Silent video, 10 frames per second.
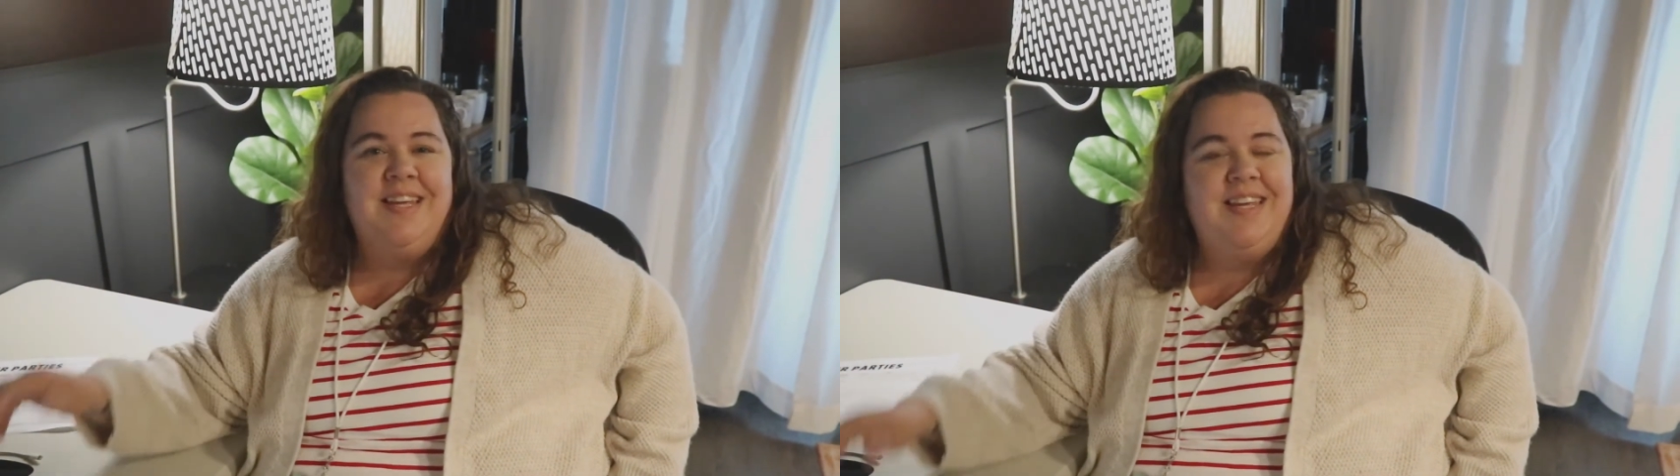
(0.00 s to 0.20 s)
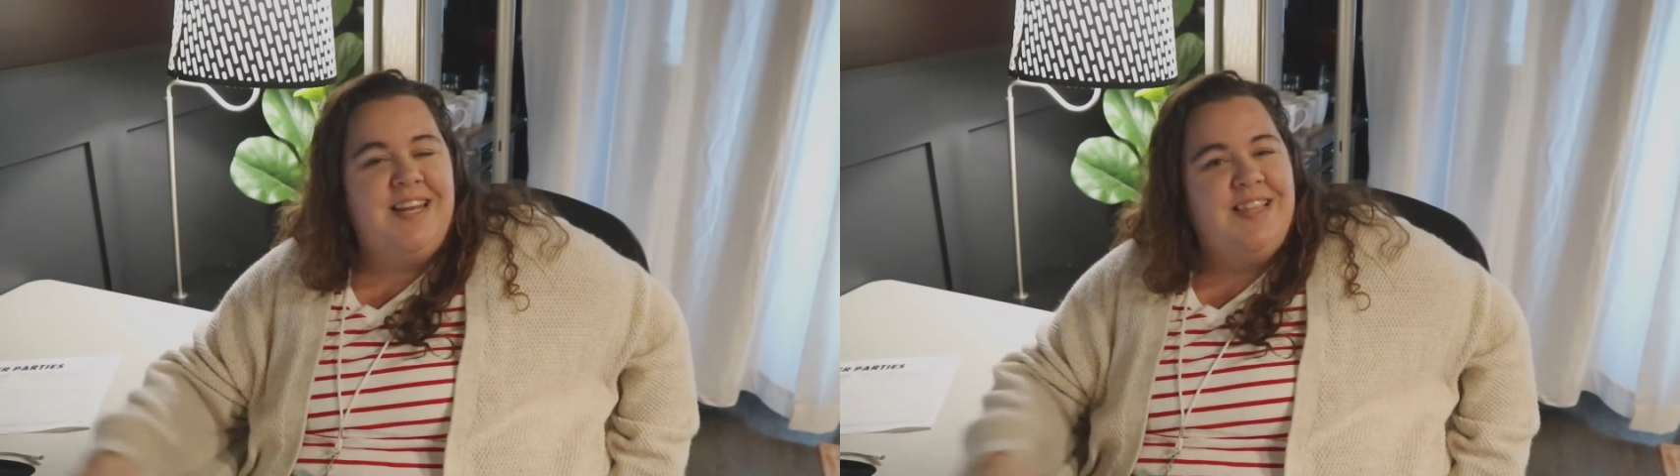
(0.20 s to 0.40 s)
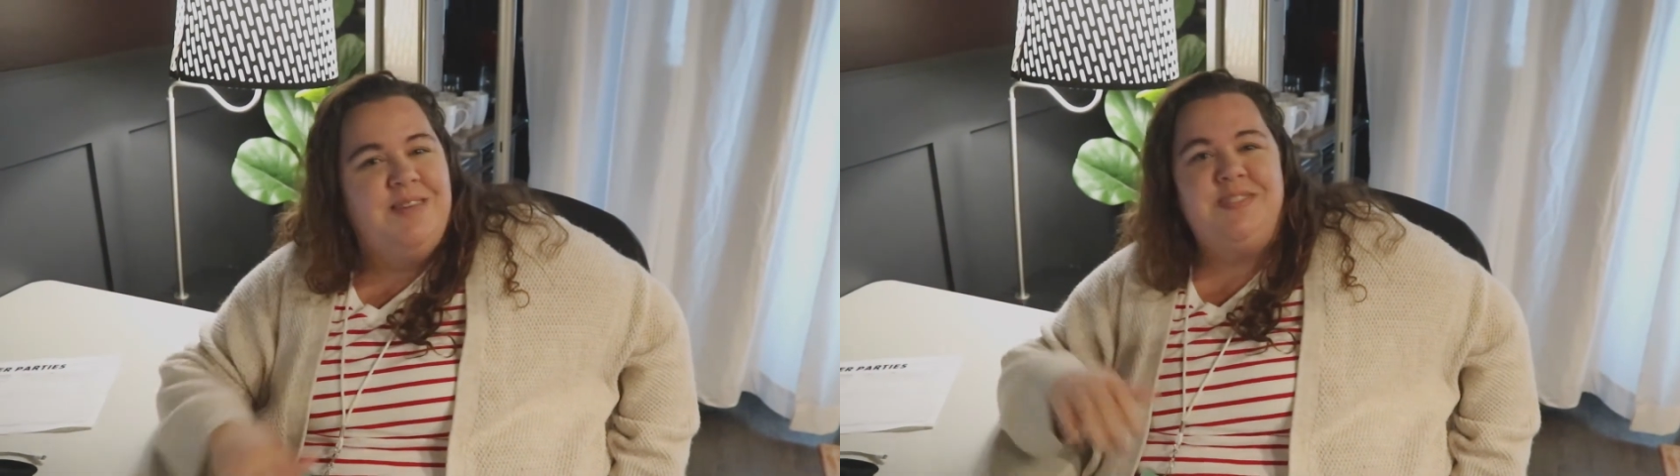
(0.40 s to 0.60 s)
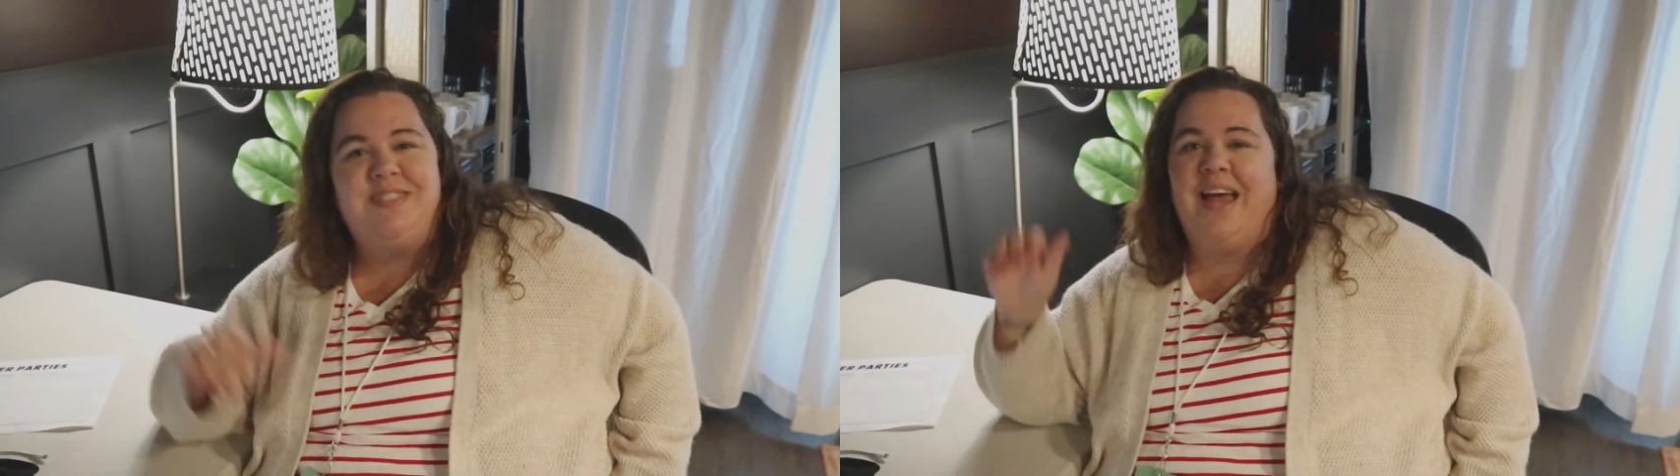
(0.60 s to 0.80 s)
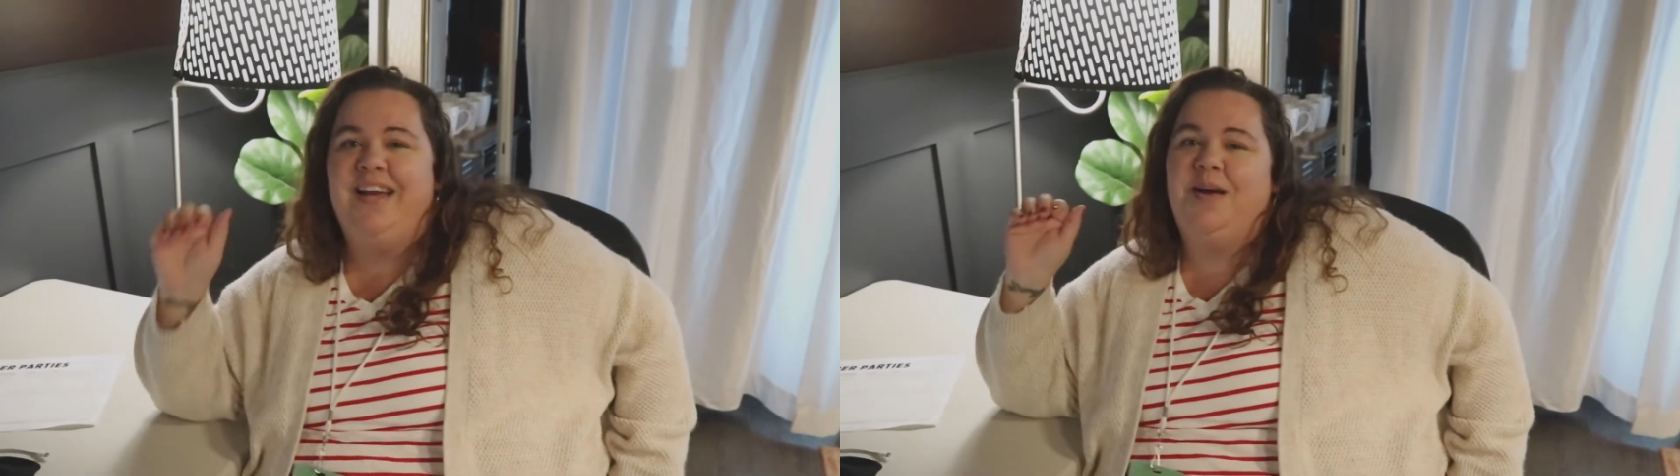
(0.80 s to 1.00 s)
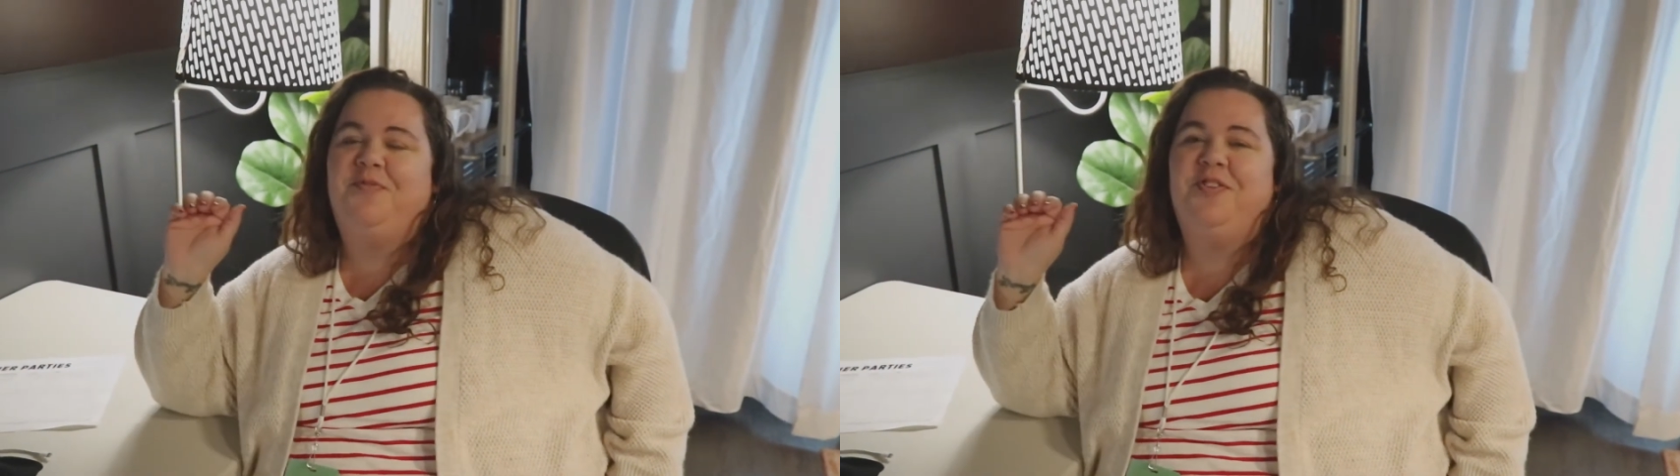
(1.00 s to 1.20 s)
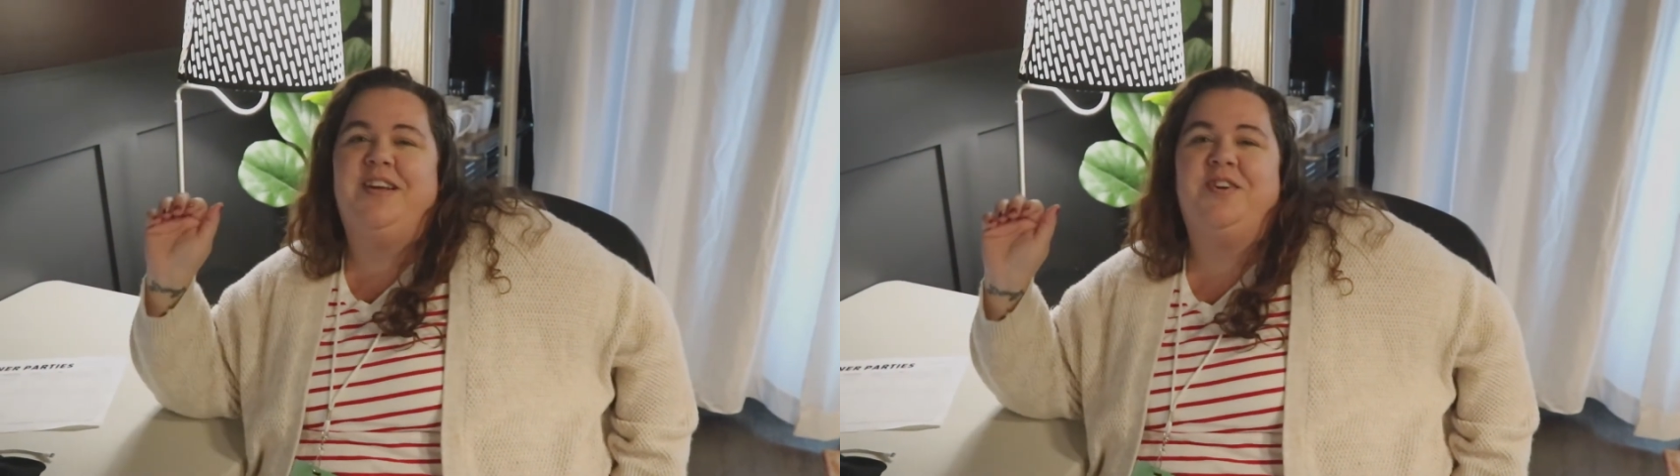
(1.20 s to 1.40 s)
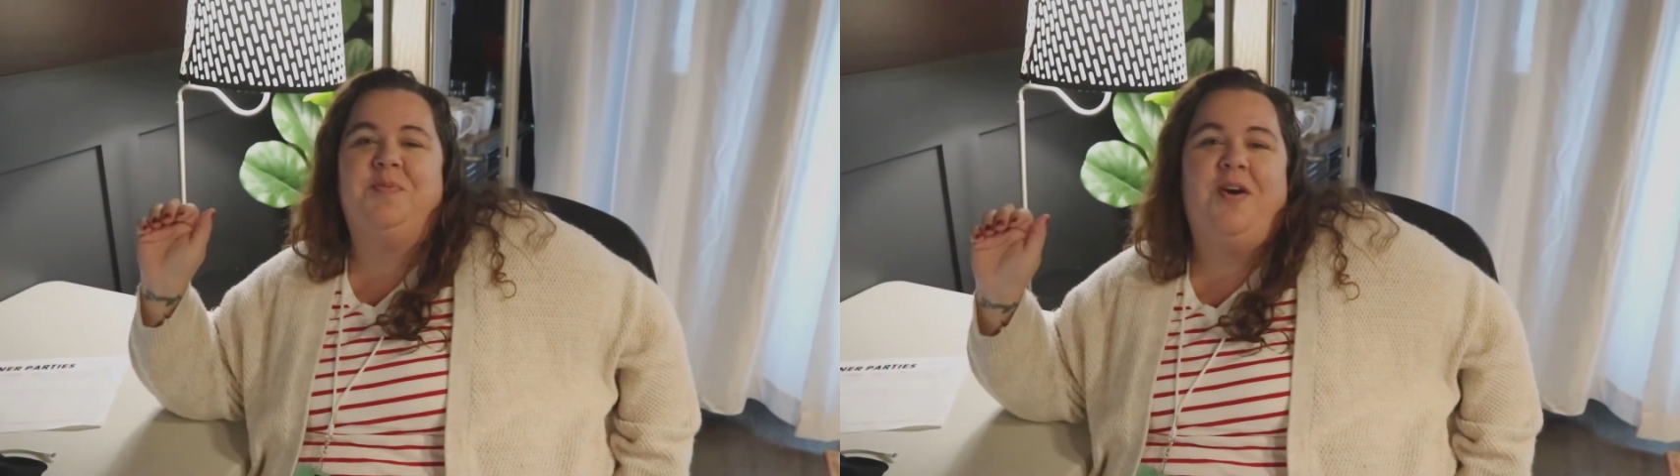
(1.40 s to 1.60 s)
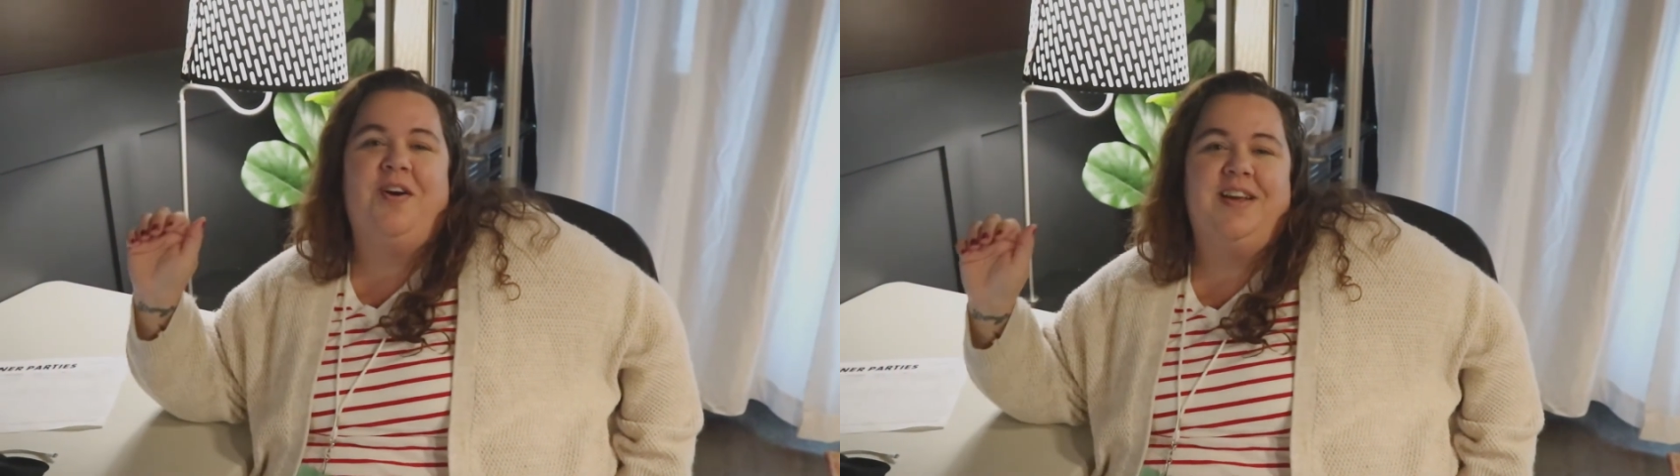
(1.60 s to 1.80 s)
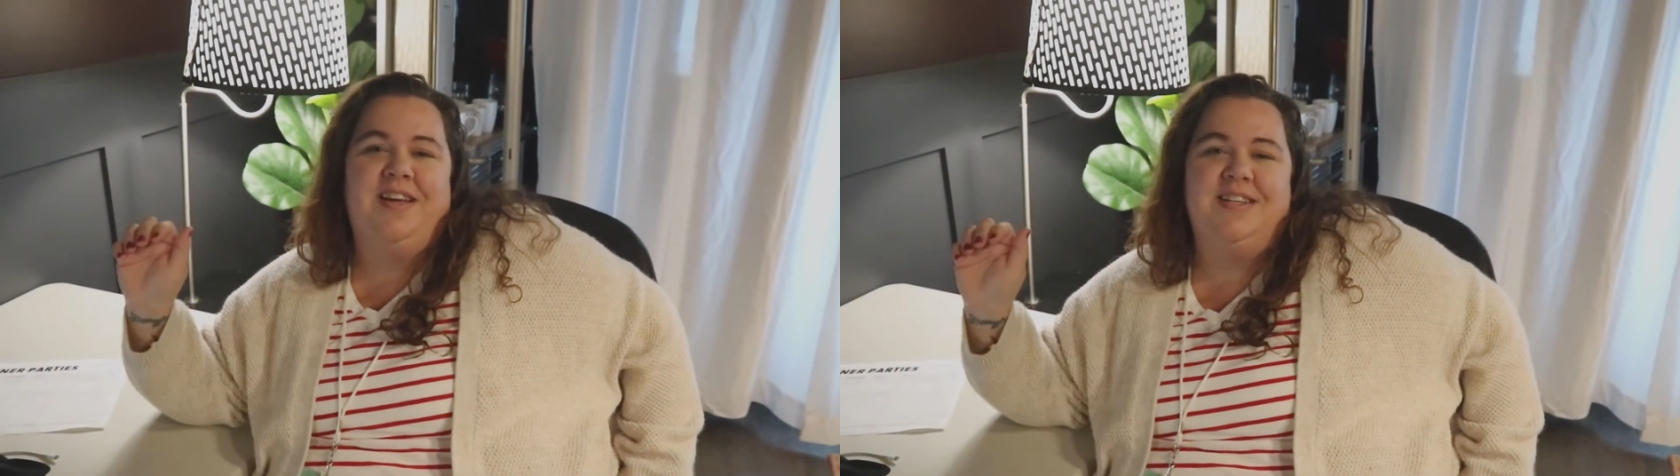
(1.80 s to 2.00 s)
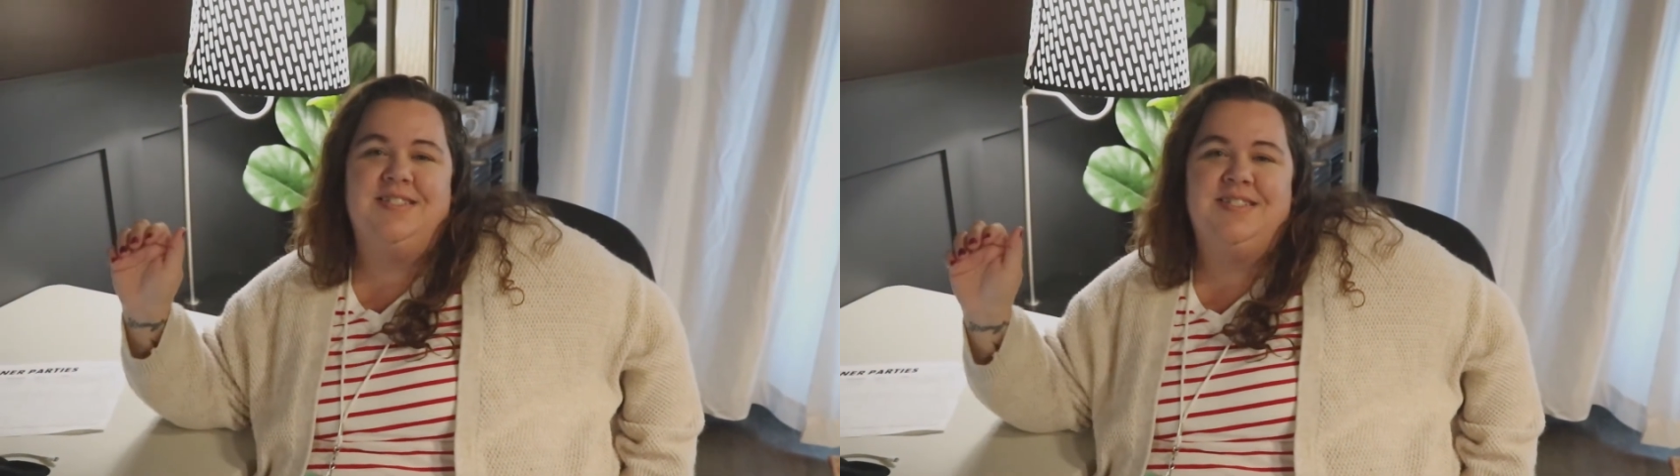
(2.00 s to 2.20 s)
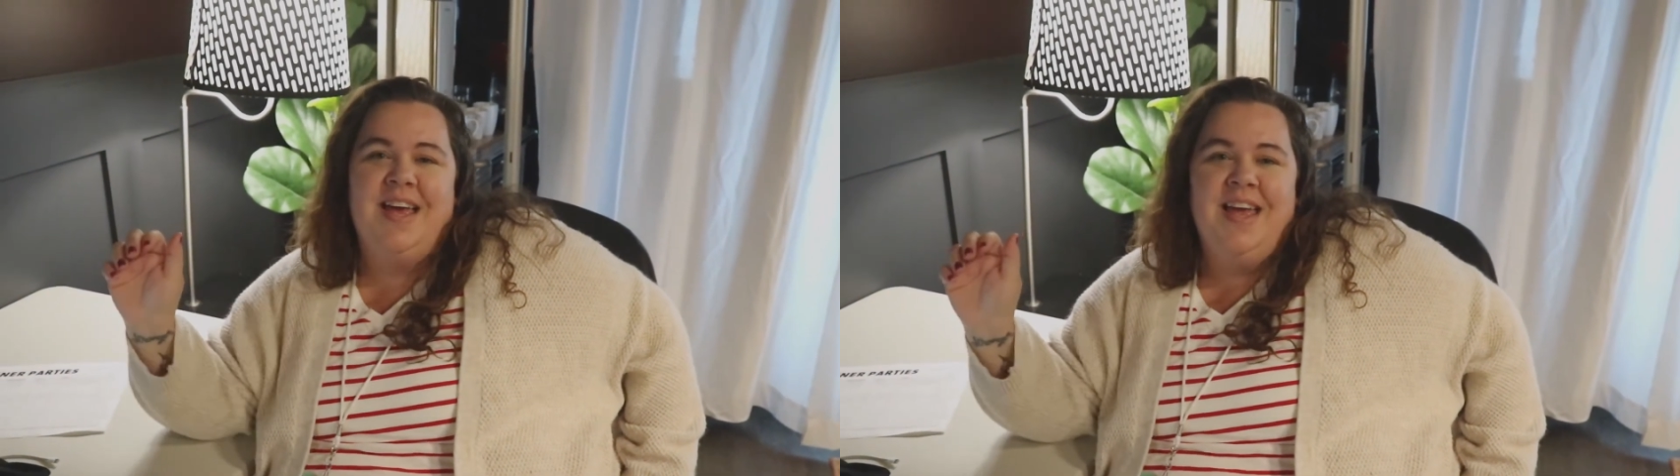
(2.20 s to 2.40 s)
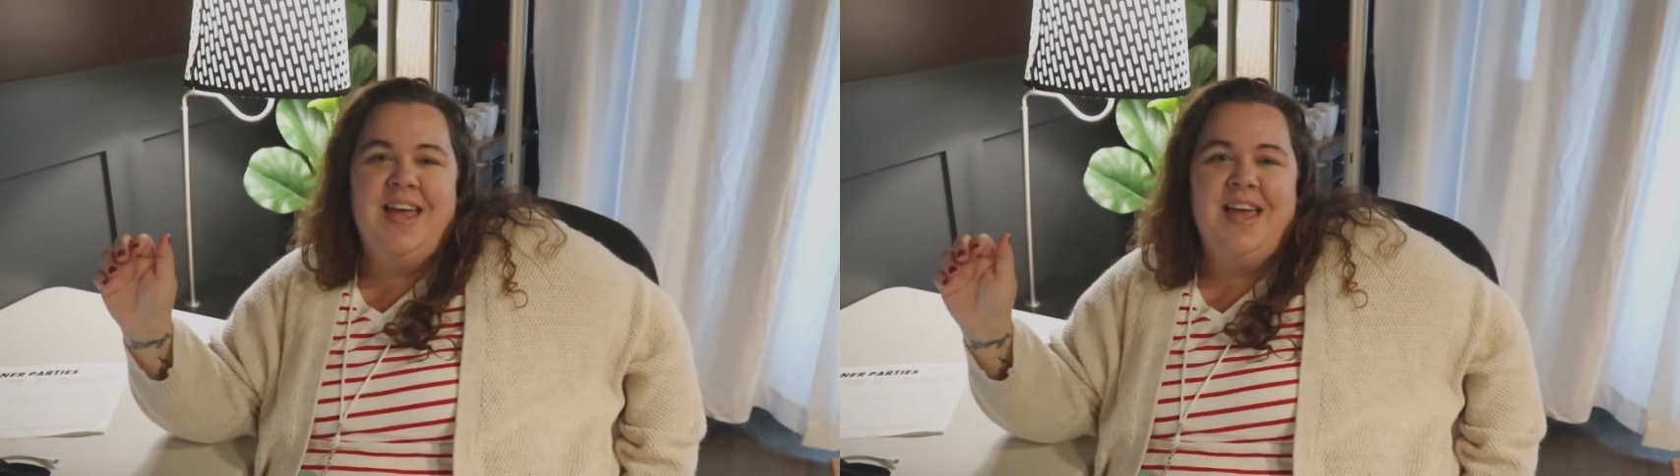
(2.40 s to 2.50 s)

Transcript: getting them signed up for dinner parties,